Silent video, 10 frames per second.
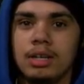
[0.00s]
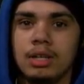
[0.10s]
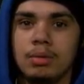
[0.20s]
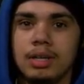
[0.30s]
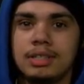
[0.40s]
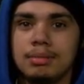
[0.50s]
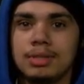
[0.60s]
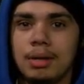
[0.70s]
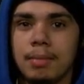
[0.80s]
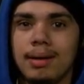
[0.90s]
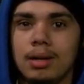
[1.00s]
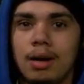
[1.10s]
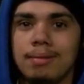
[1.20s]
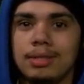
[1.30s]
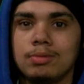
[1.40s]
Delivery attempts to the main
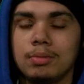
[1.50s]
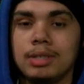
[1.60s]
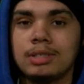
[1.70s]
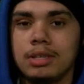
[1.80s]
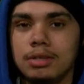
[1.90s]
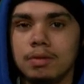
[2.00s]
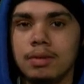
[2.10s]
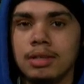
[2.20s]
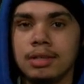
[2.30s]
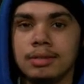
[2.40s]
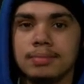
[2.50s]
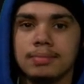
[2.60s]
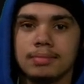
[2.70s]
office will be turned away.